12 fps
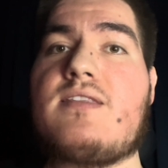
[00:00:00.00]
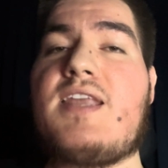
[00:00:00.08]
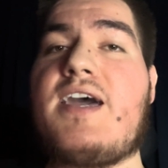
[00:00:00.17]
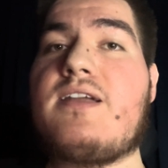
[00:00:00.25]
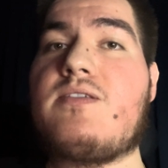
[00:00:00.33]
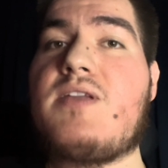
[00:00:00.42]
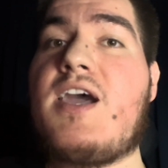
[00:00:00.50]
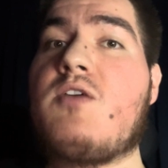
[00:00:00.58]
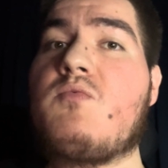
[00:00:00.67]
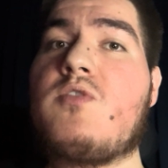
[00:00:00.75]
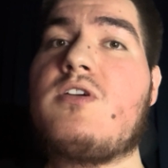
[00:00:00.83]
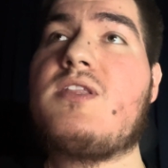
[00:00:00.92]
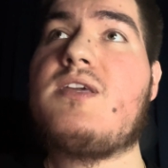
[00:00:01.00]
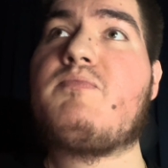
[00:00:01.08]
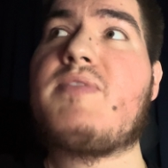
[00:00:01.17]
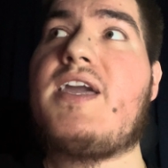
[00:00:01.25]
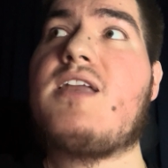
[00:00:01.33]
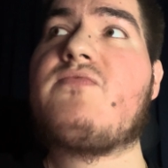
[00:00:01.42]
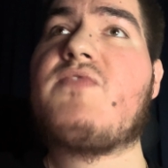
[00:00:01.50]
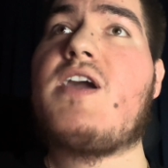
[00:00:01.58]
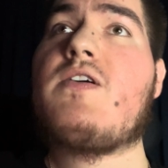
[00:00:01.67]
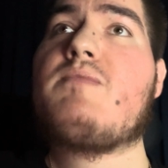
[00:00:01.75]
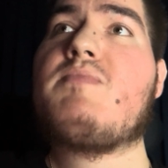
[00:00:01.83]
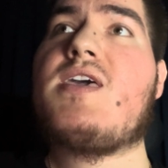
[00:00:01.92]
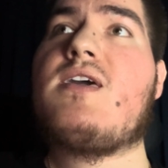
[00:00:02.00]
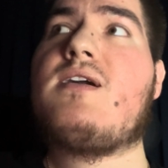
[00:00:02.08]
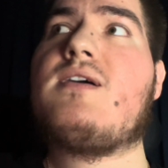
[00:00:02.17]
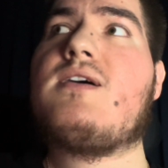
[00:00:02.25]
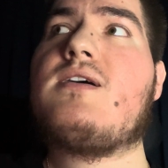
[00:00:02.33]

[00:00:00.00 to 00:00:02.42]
That really played a very big